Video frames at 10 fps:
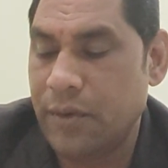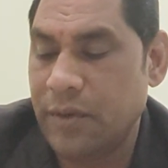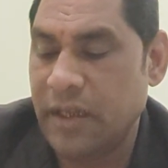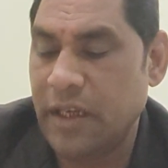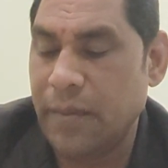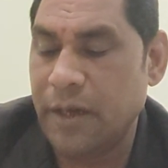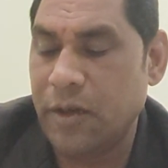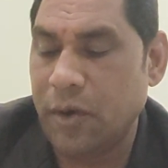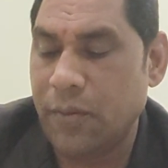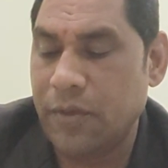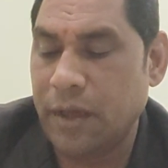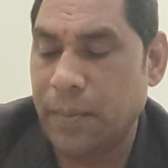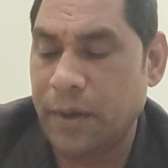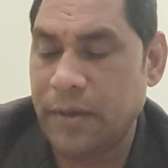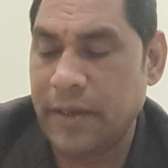settlement of
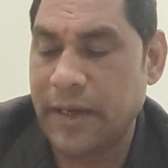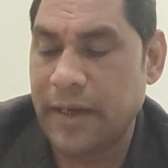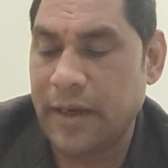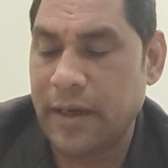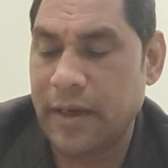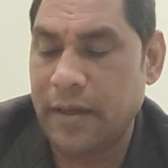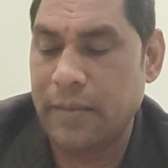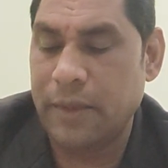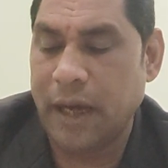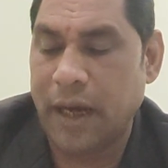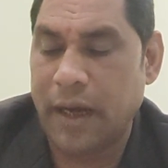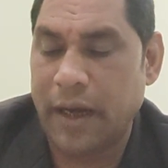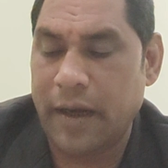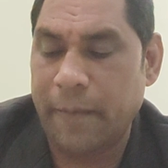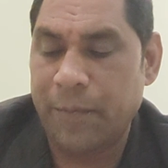surplus land under the Bihar
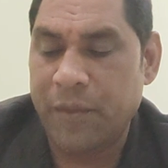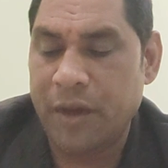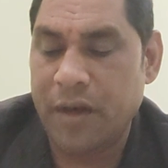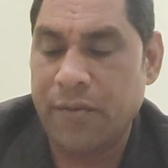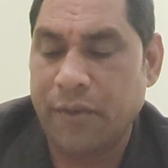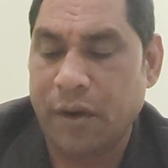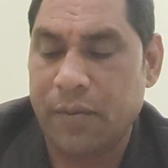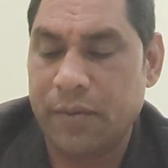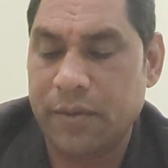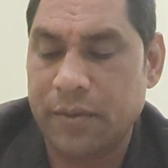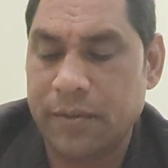Land Reforms